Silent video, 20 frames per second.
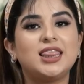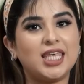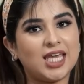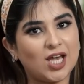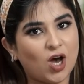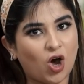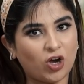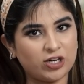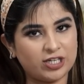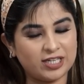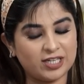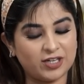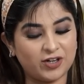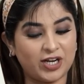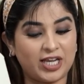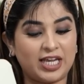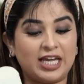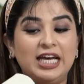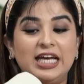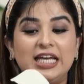The
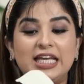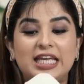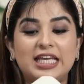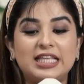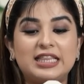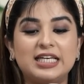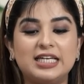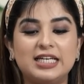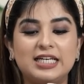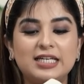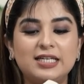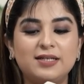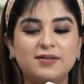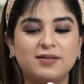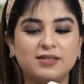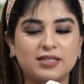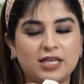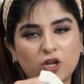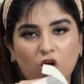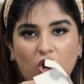Ordinary. This
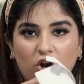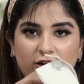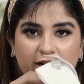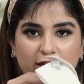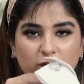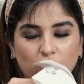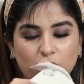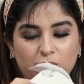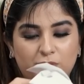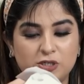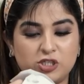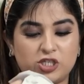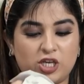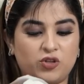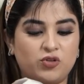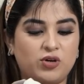is already open. I